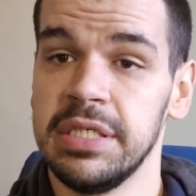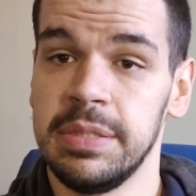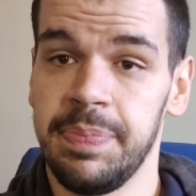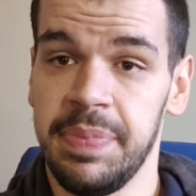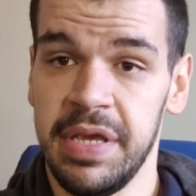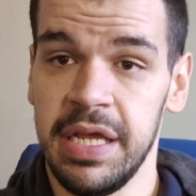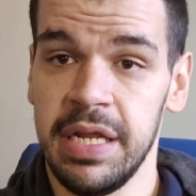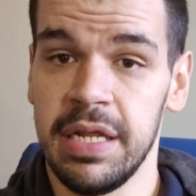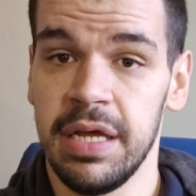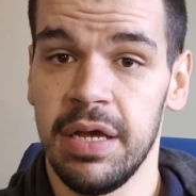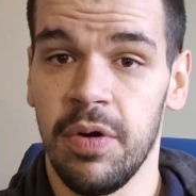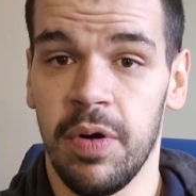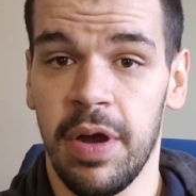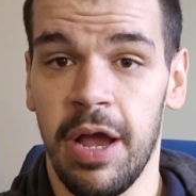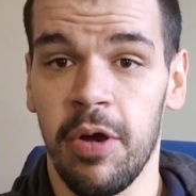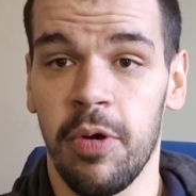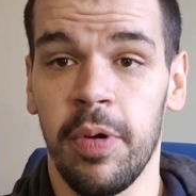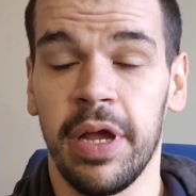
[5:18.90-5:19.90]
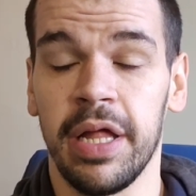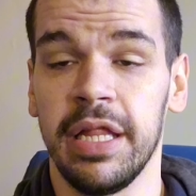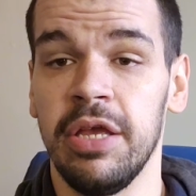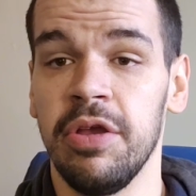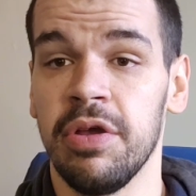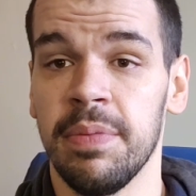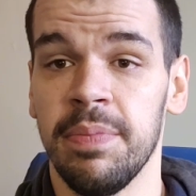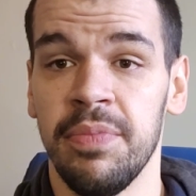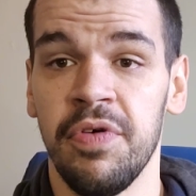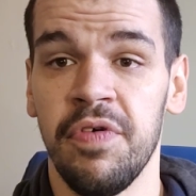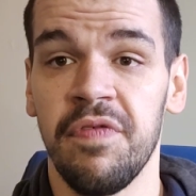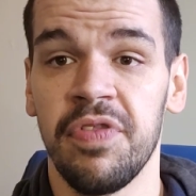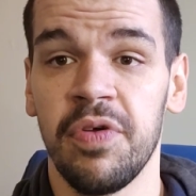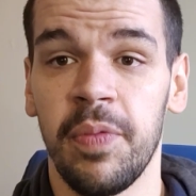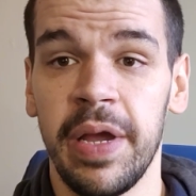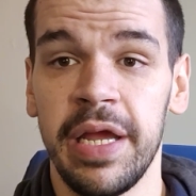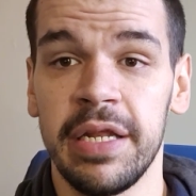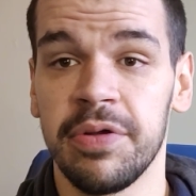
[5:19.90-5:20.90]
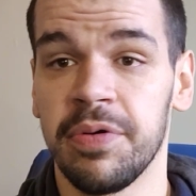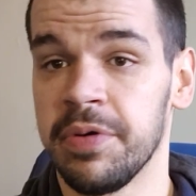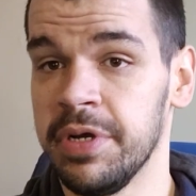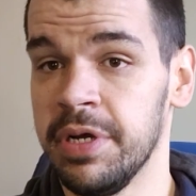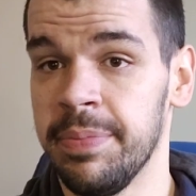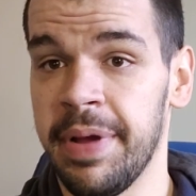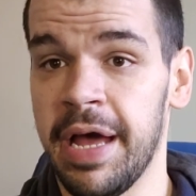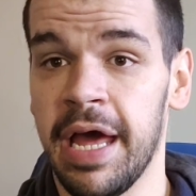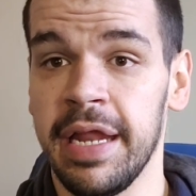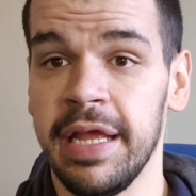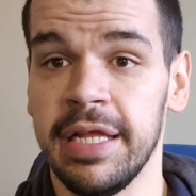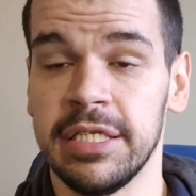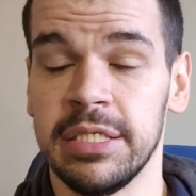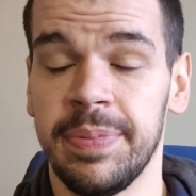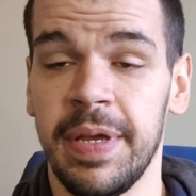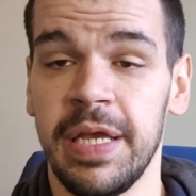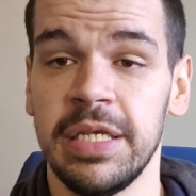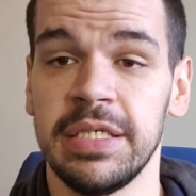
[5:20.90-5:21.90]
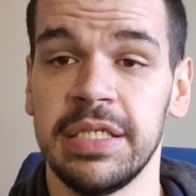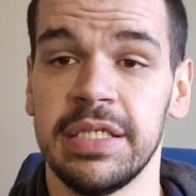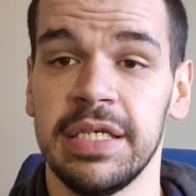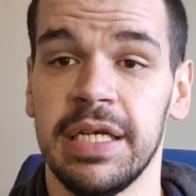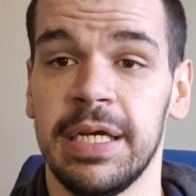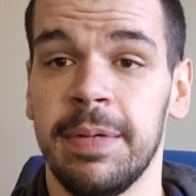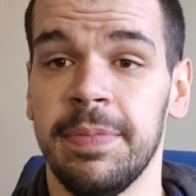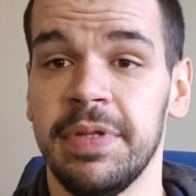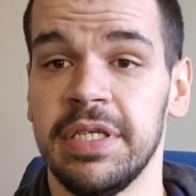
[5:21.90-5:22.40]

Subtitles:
Speed, or how quickly you can move the weight or your body in space.